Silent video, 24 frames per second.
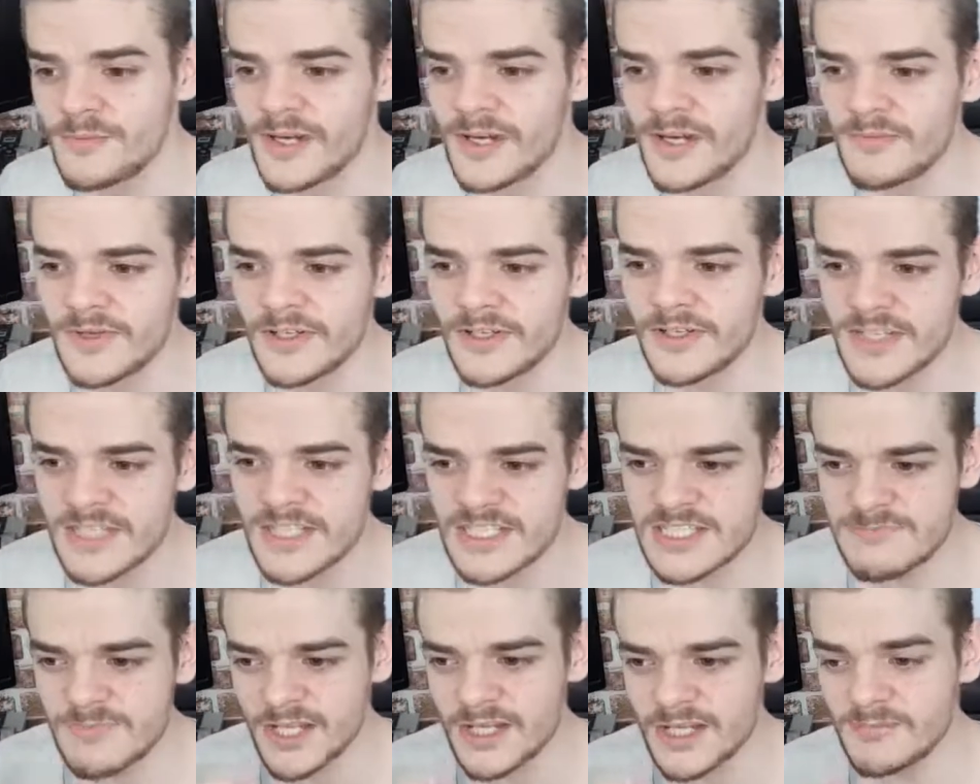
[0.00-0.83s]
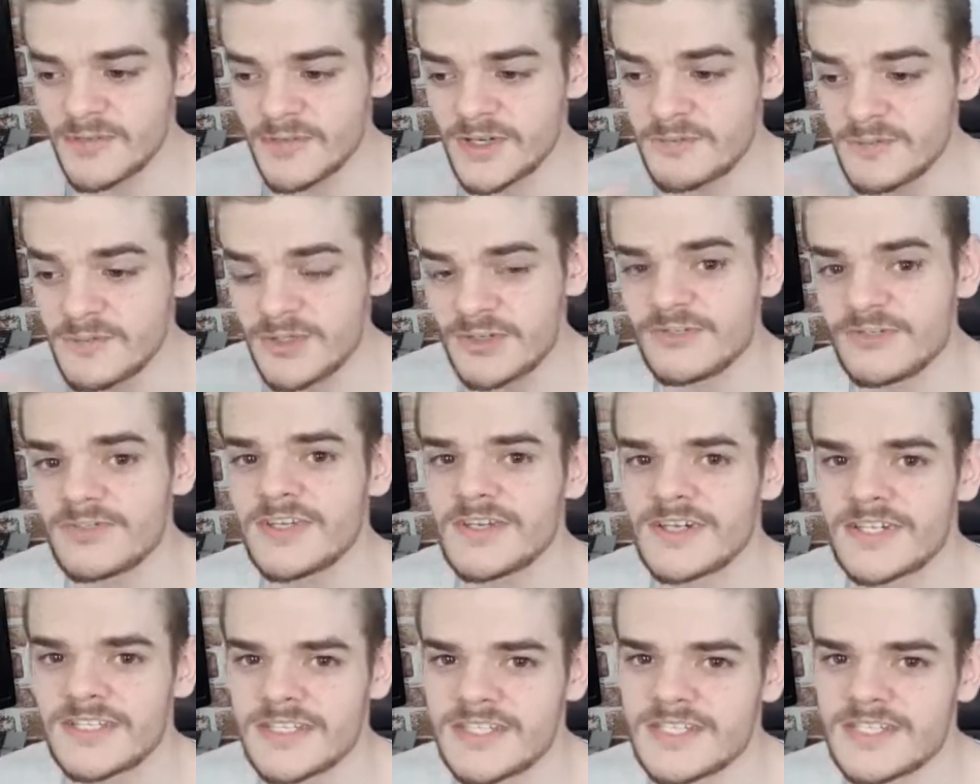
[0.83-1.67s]
Like when I explain my movie
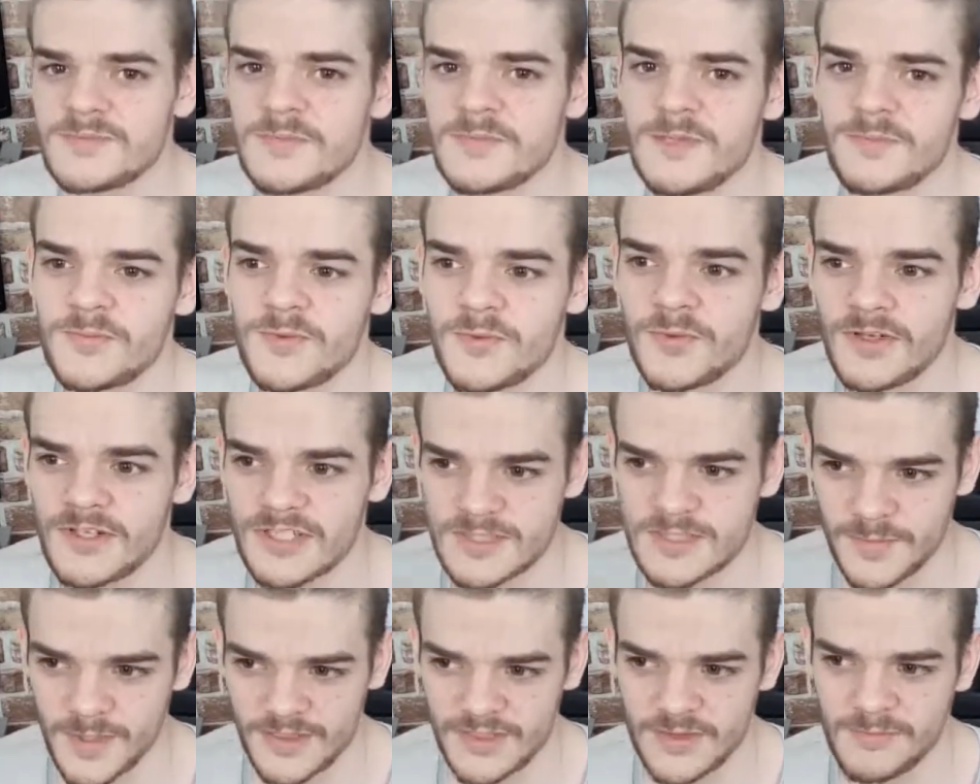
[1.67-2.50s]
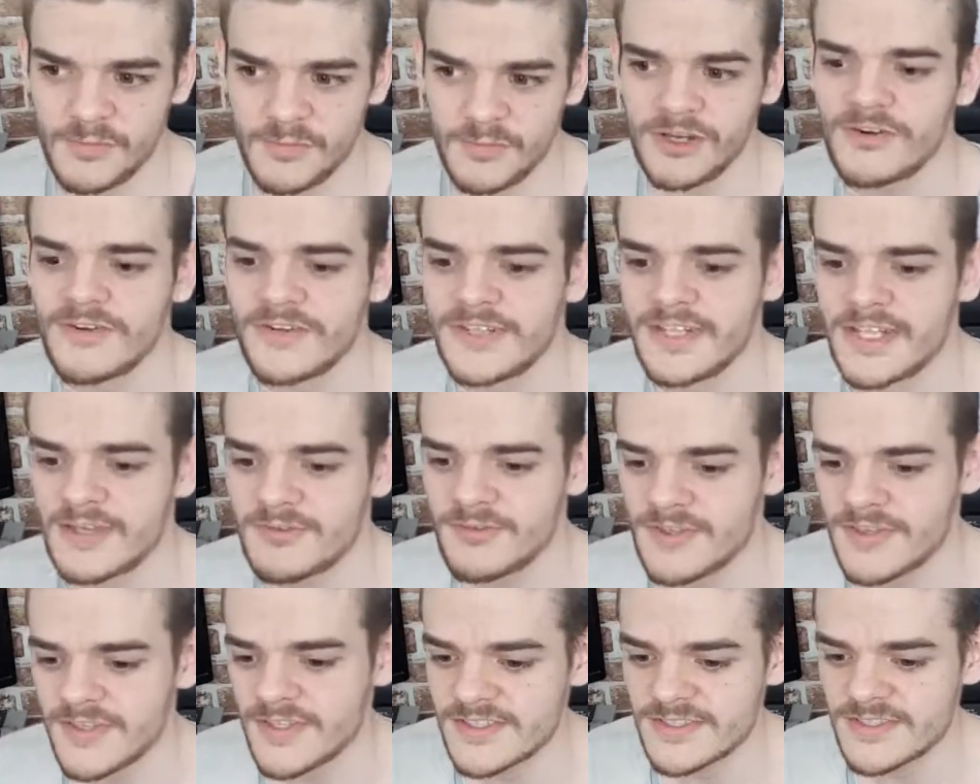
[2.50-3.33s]
ideas to people, when I explain the plot and
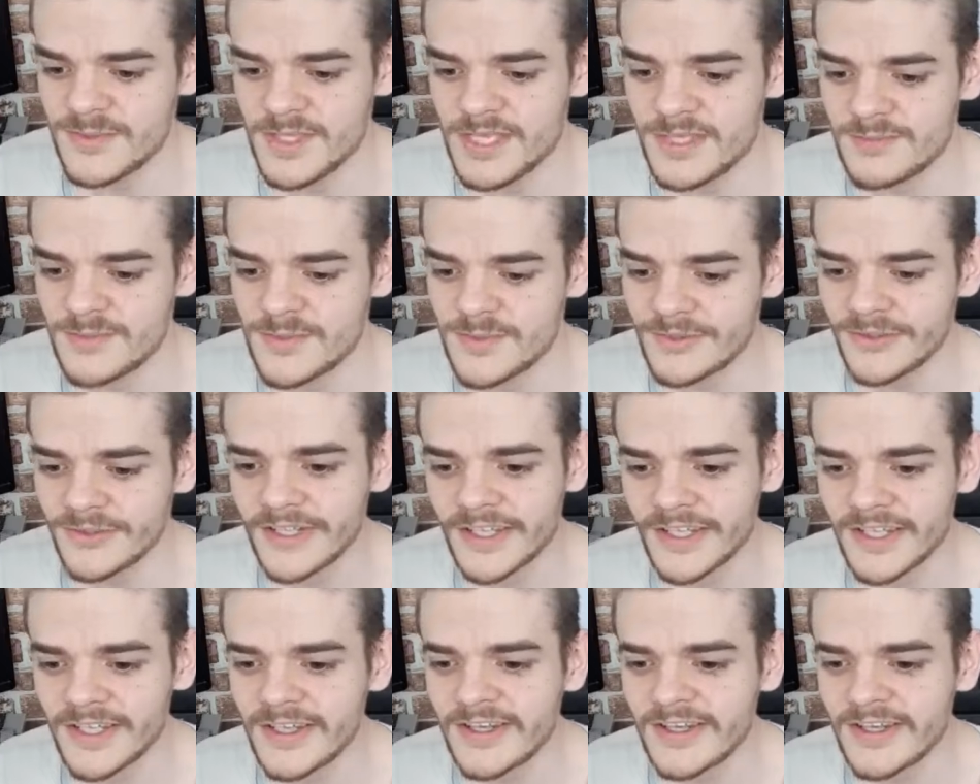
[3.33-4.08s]
everything to people,